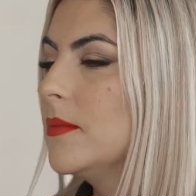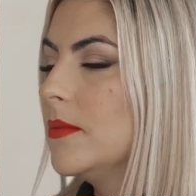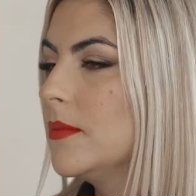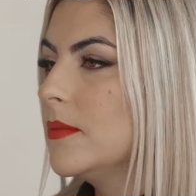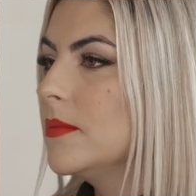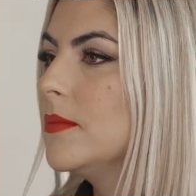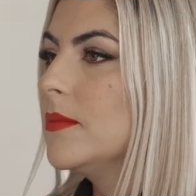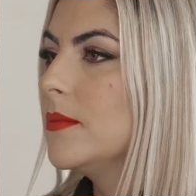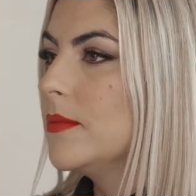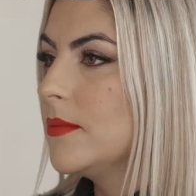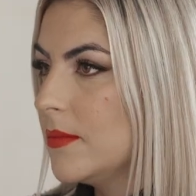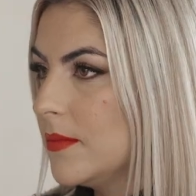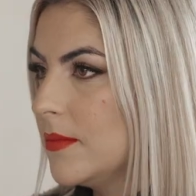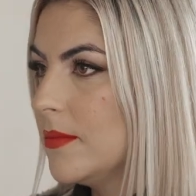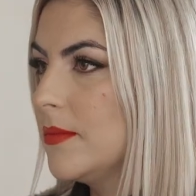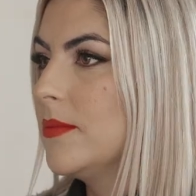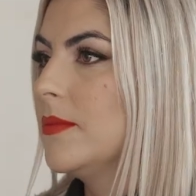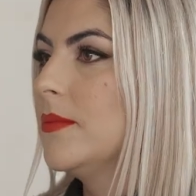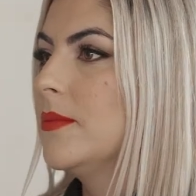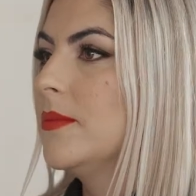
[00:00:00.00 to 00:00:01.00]
You see the
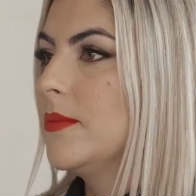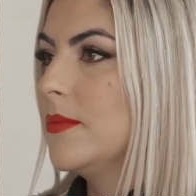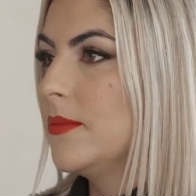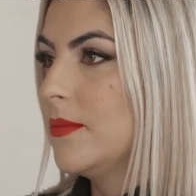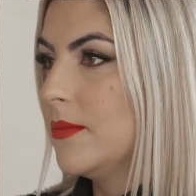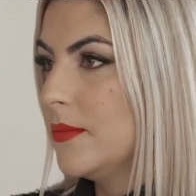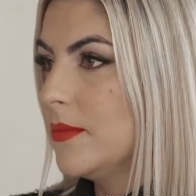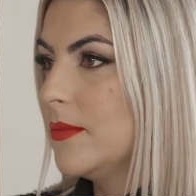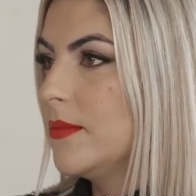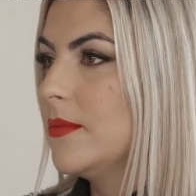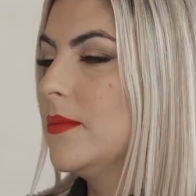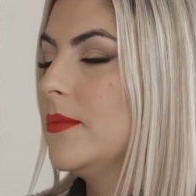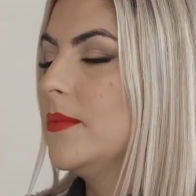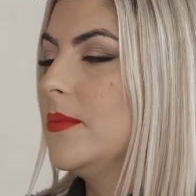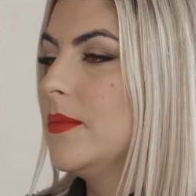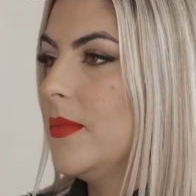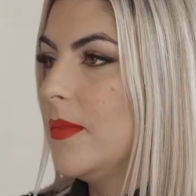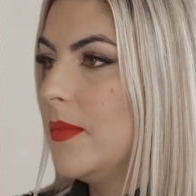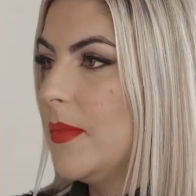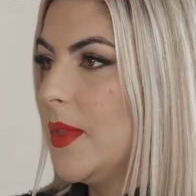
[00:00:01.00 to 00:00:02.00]
greenery, you see the quiet, you
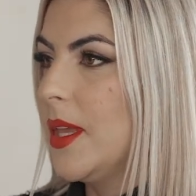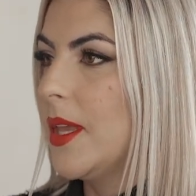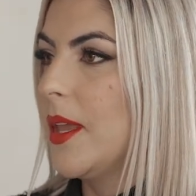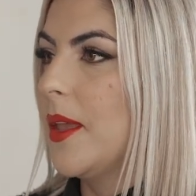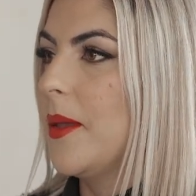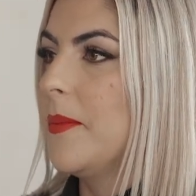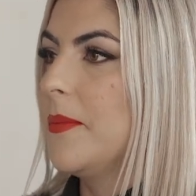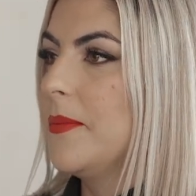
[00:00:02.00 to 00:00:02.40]
see the park,